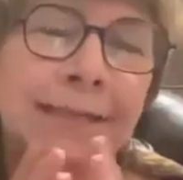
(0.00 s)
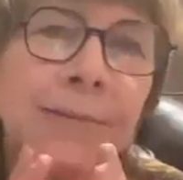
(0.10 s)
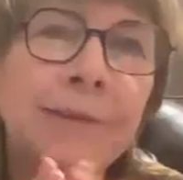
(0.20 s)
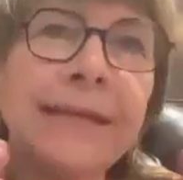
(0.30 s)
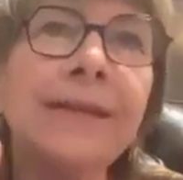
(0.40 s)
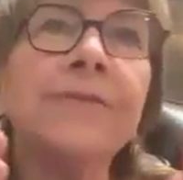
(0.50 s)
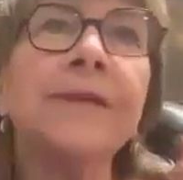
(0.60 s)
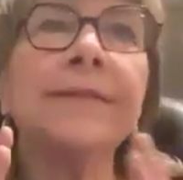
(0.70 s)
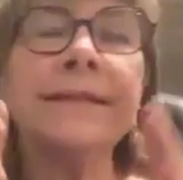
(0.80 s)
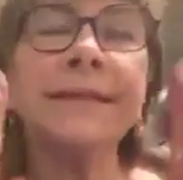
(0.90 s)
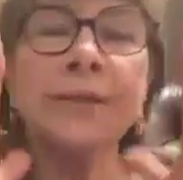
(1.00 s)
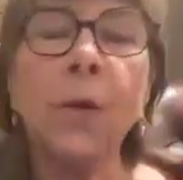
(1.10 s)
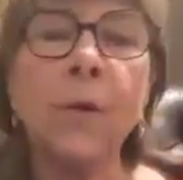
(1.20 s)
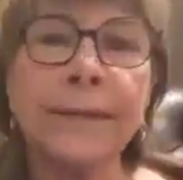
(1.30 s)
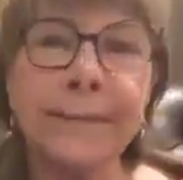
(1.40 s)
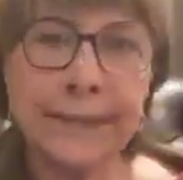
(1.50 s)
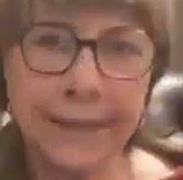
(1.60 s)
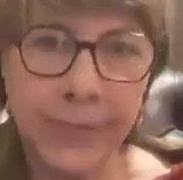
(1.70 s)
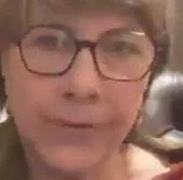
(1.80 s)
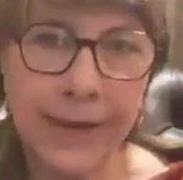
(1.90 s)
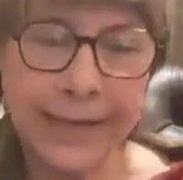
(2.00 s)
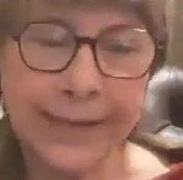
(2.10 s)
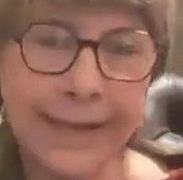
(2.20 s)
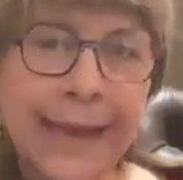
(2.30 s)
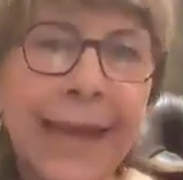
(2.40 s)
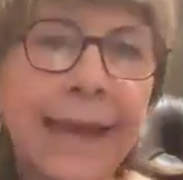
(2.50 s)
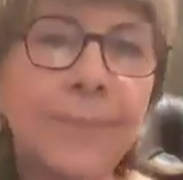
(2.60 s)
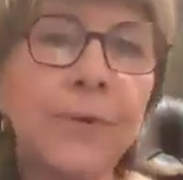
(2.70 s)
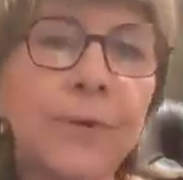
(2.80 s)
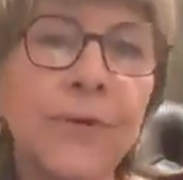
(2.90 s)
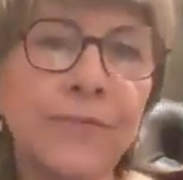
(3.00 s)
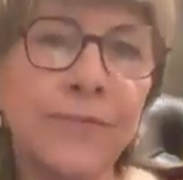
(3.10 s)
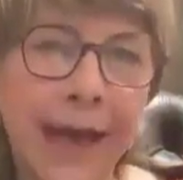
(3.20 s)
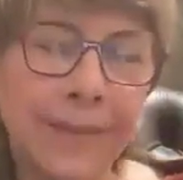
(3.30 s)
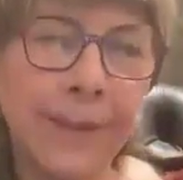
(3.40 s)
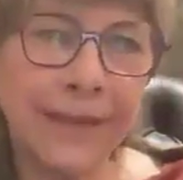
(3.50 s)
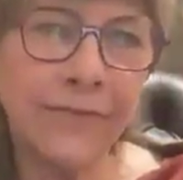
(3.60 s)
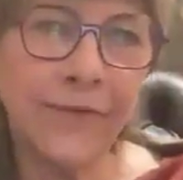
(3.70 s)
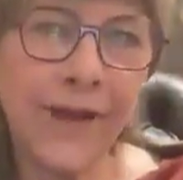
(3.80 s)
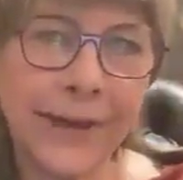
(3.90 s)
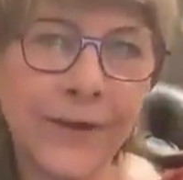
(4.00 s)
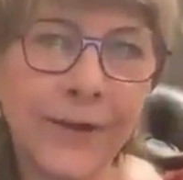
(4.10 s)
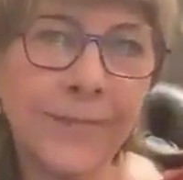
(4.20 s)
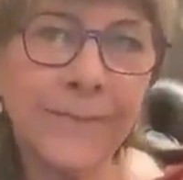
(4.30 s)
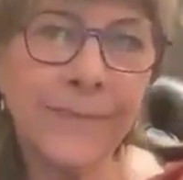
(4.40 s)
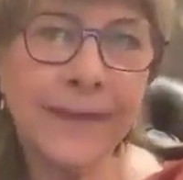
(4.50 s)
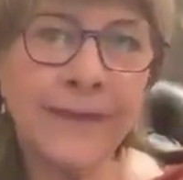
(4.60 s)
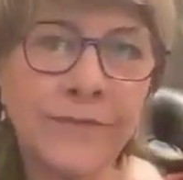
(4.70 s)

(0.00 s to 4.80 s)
to believe that the soul is liberated and purified by the fire and the